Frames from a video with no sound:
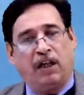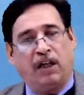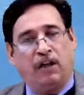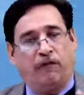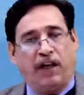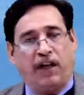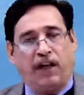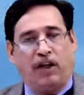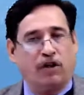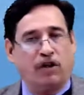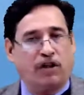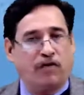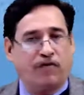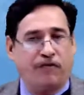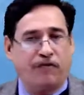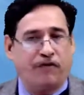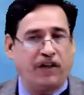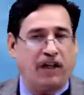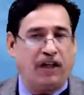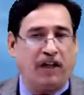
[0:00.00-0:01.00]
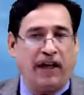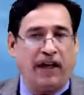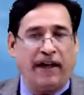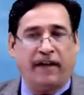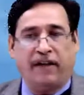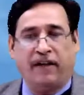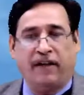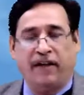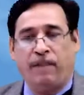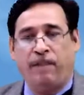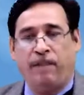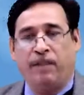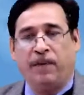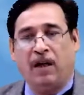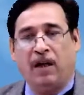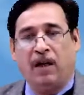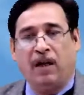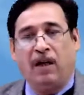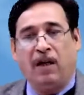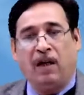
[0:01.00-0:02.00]
value is 15 lakh.
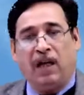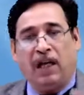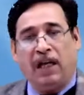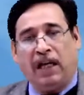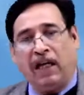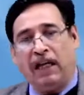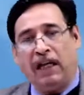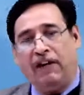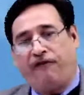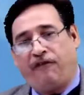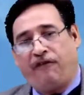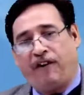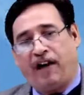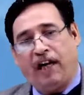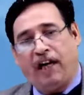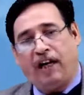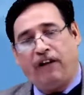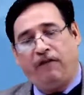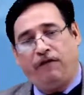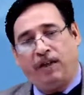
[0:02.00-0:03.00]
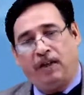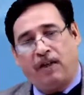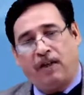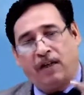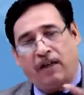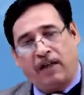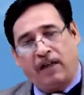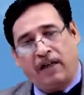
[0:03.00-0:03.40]
If I will